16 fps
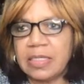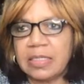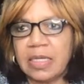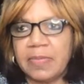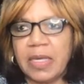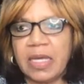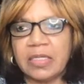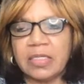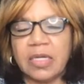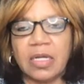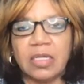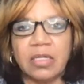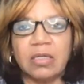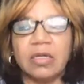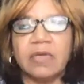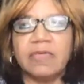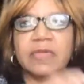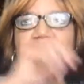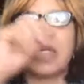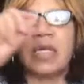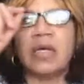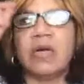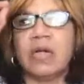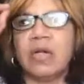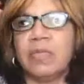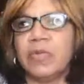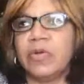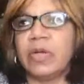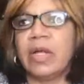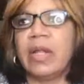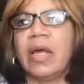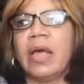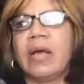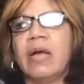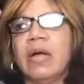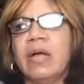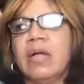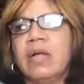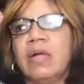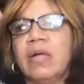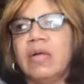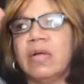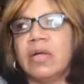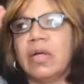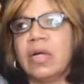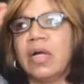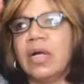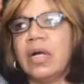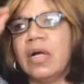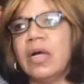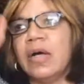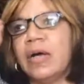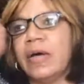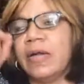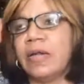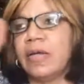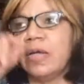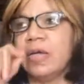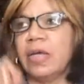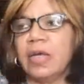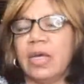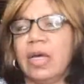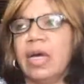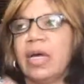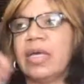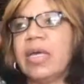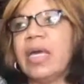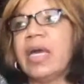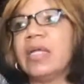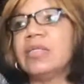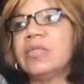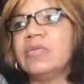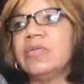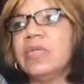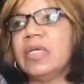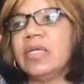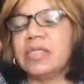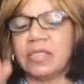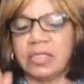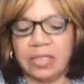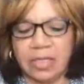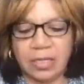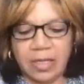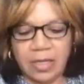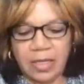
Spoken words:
At the time you get all nervous and you go on the board and you're like, oh God, I can't do this.